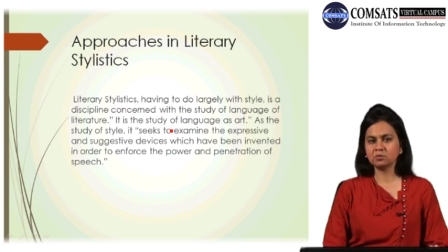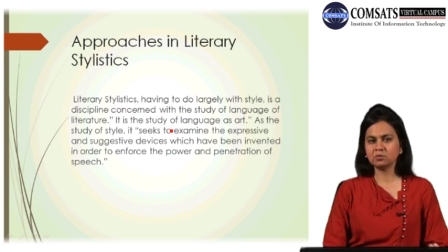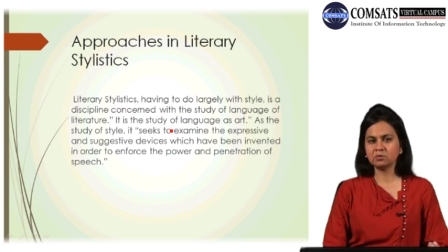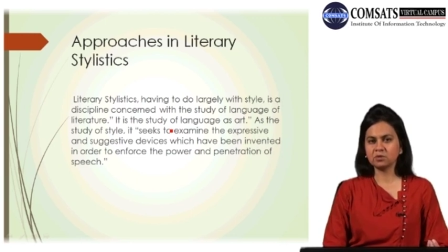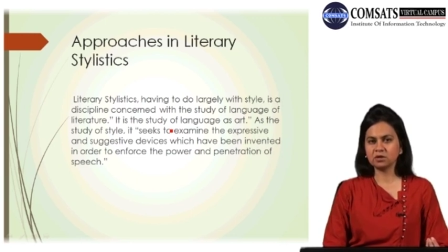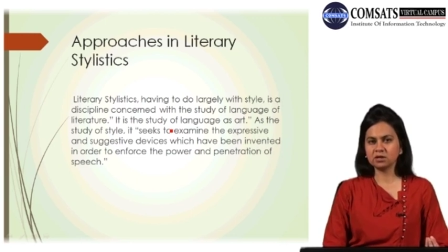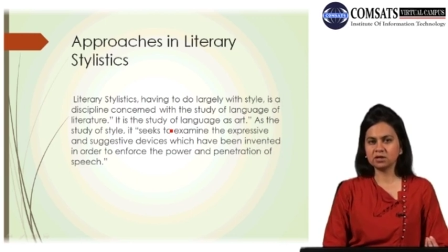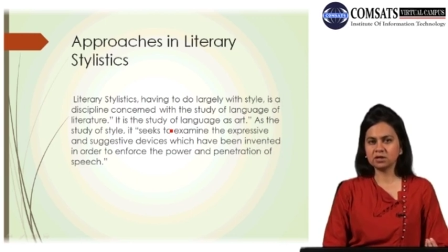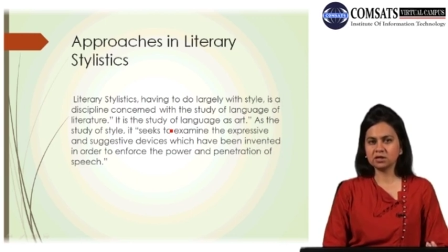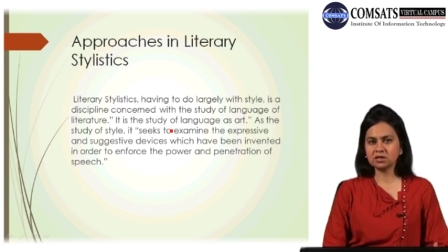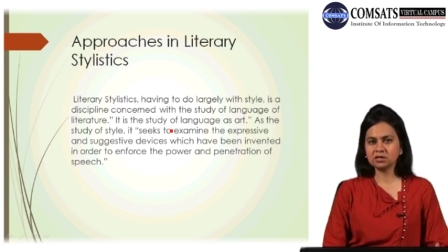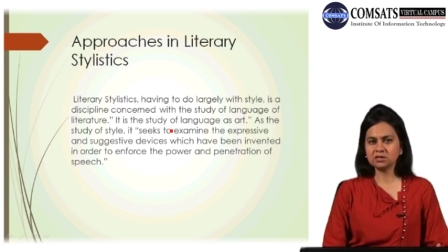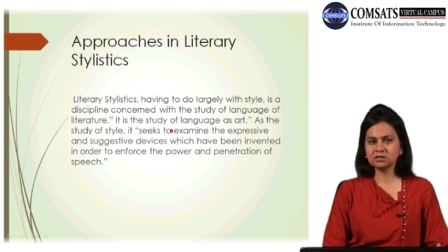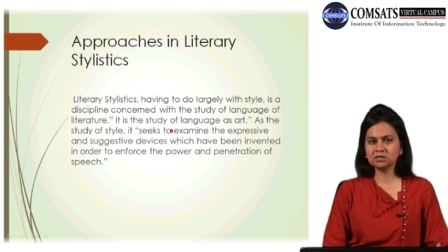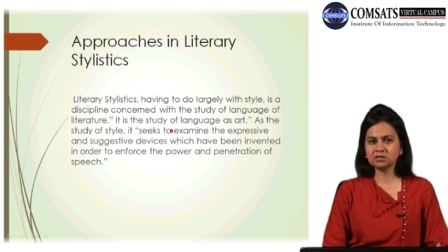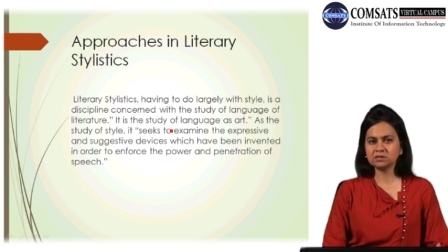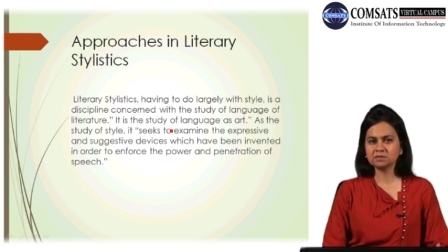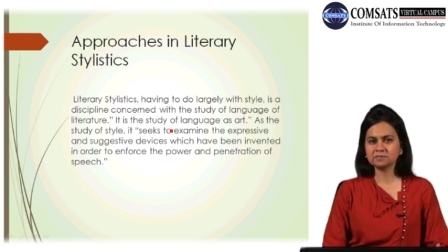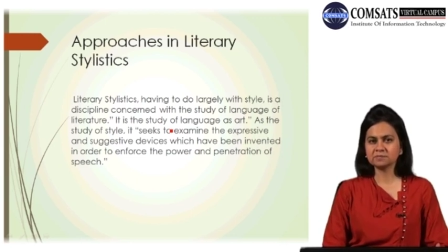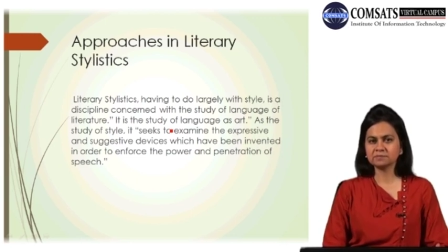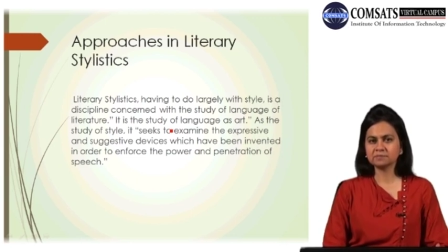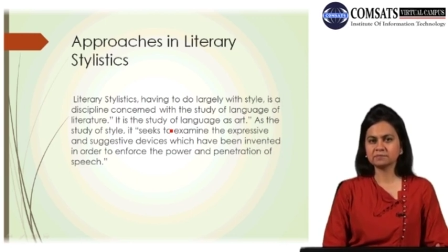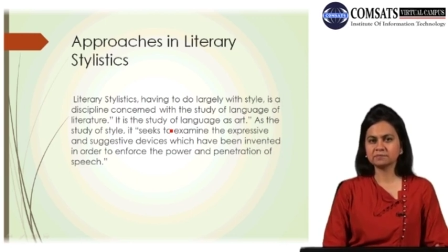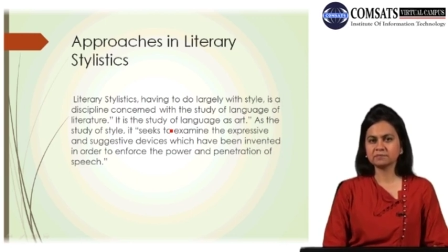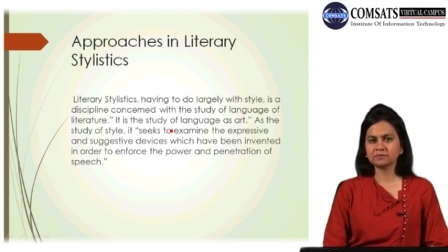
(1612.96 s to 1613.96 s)

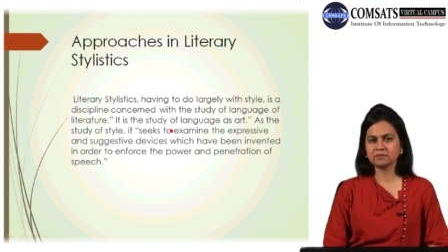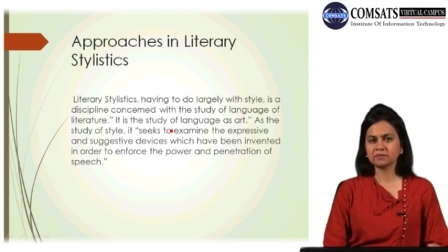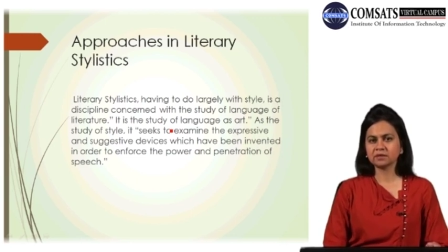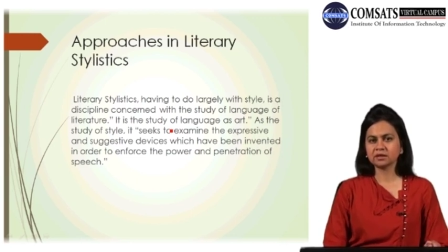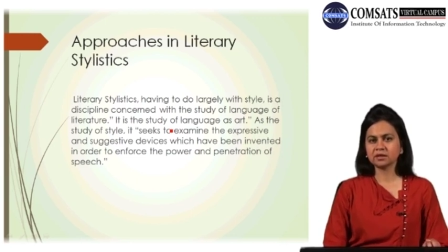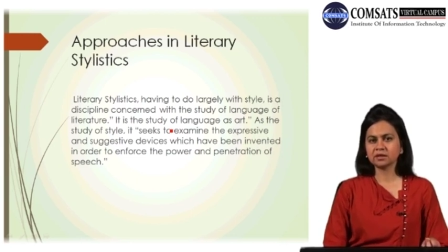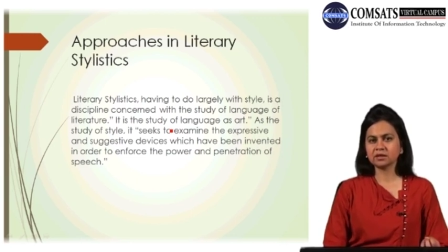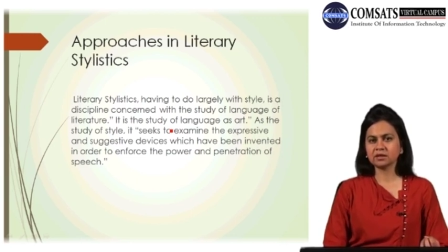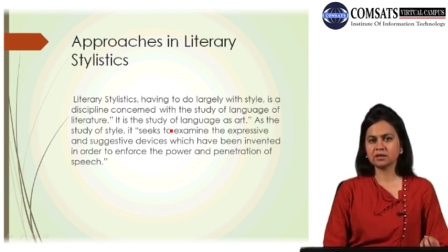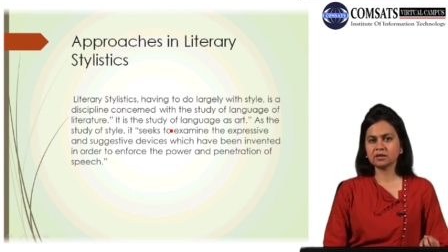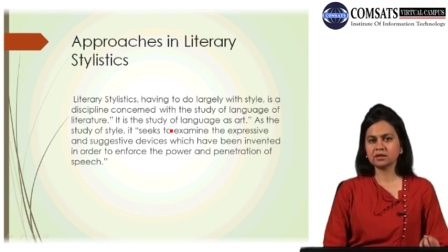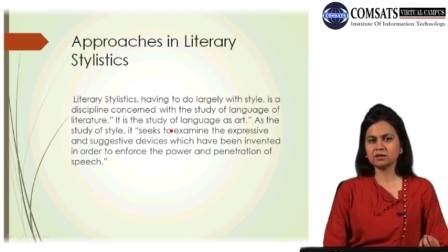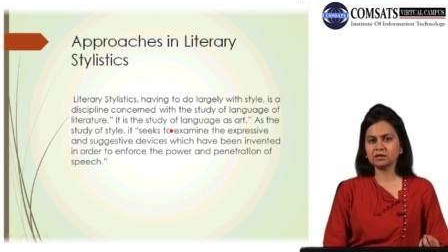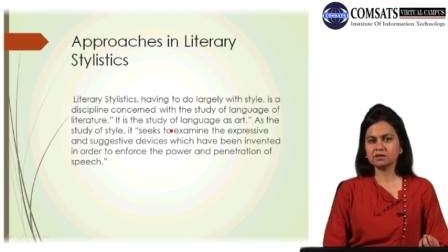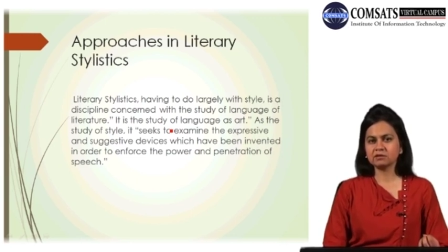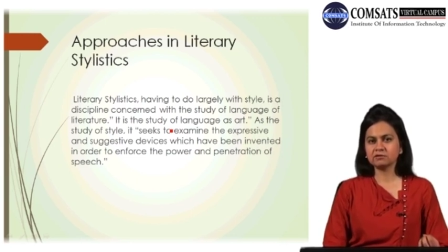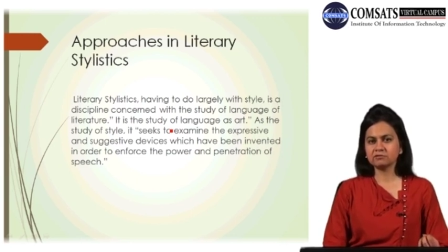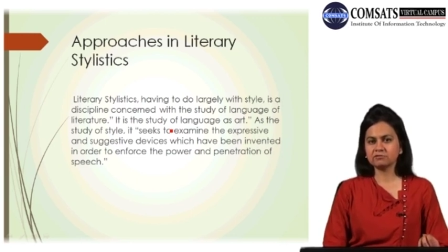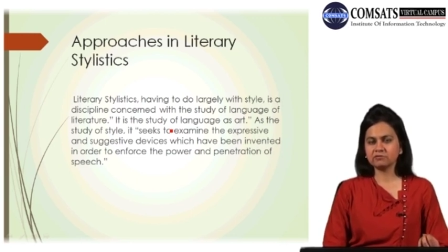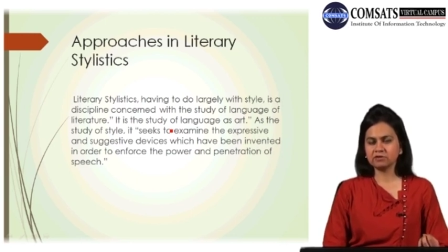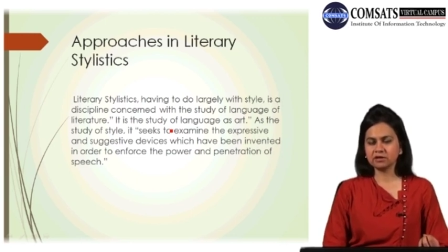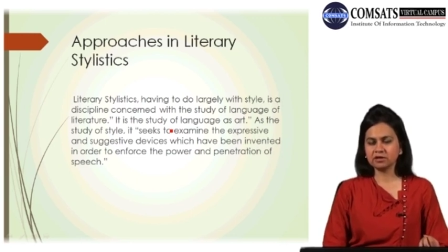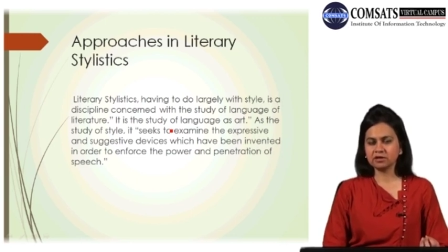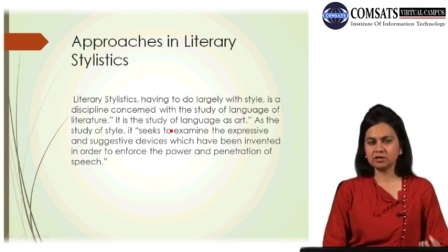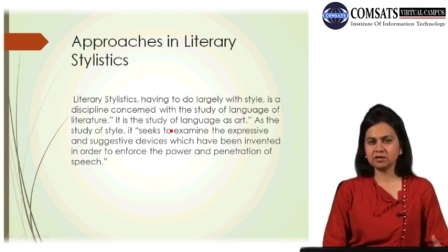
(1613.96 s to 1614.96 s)
words,
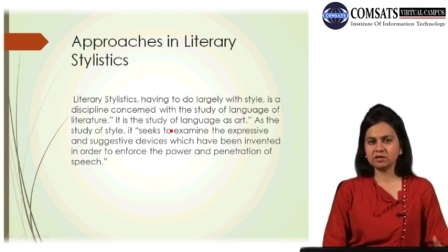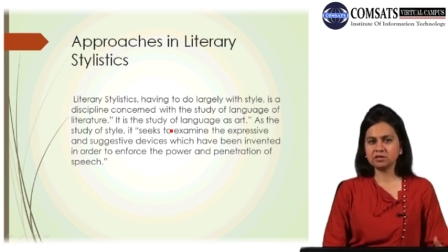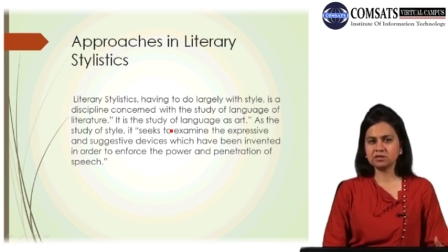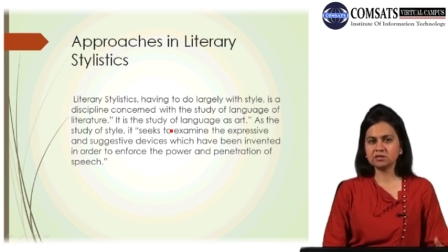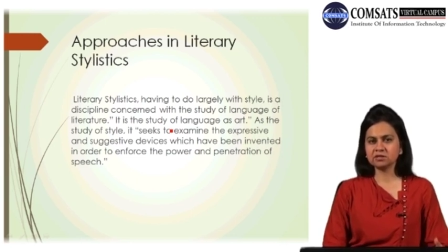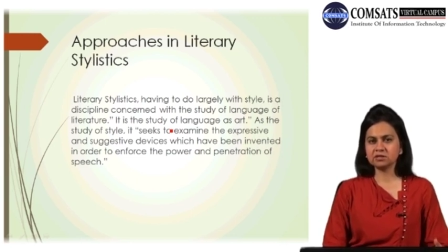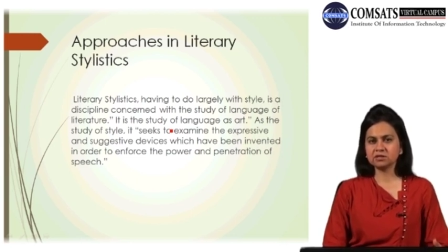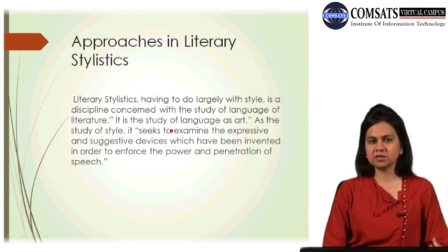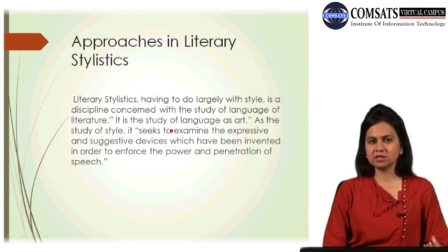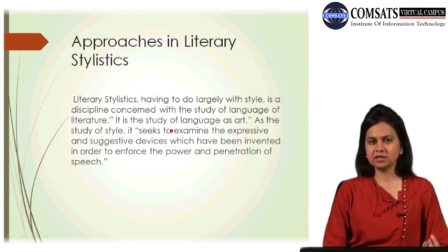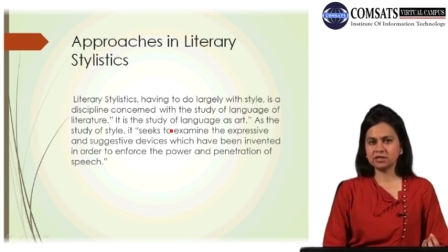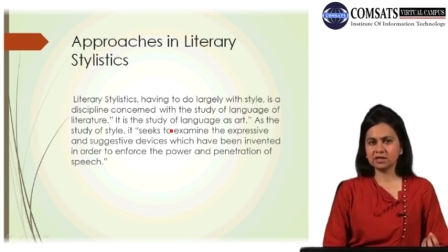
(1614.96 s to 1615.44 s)
figures,